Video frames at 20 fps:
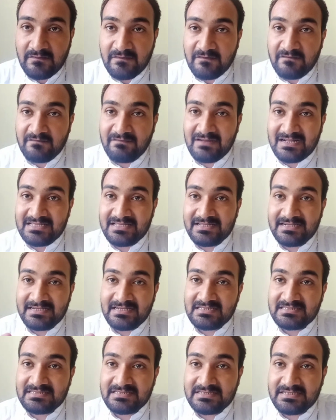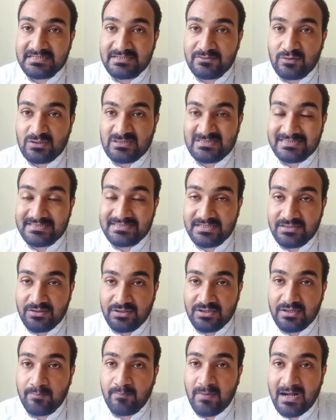whether it was written
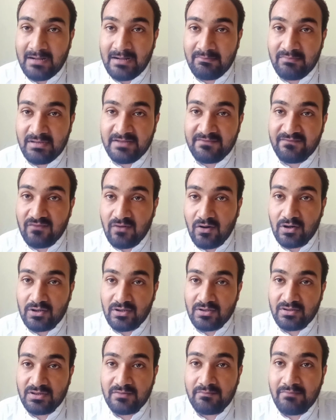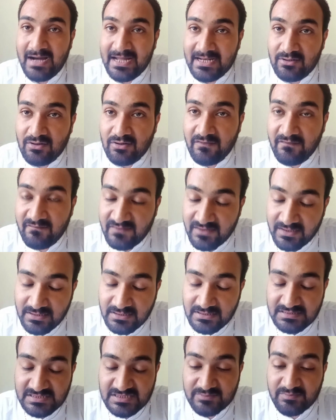on the palm leaf or on the bark of
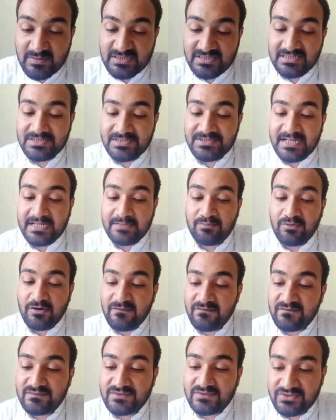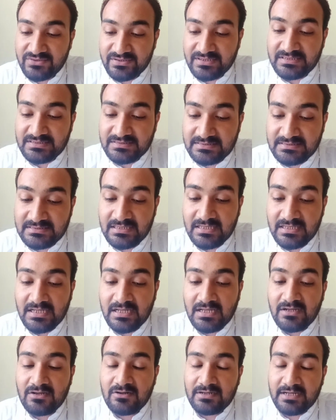the special type of trees.
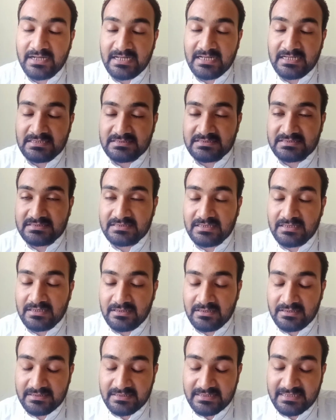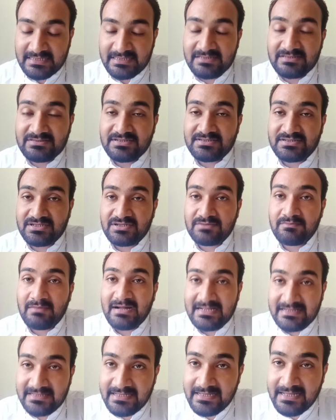Okay, and it is written
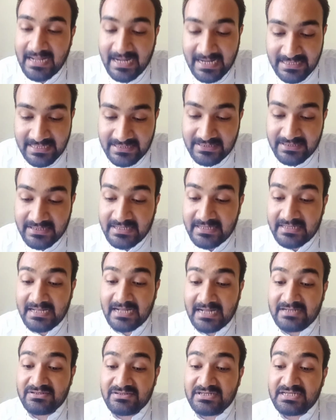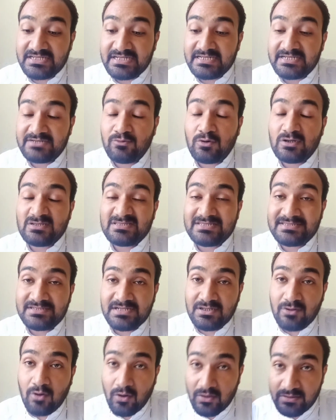by the hand, and it was
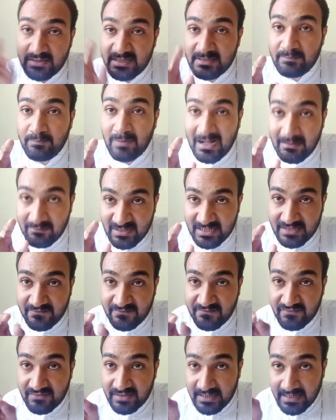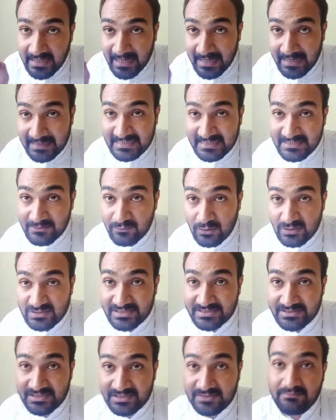written on the palm leaf and it was
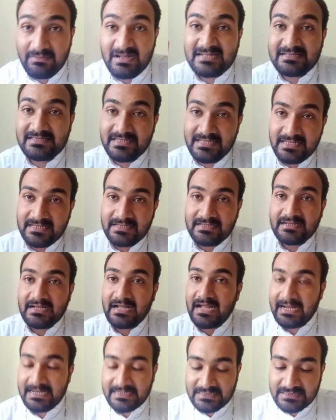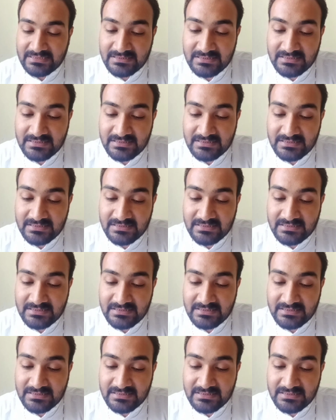written by the hand.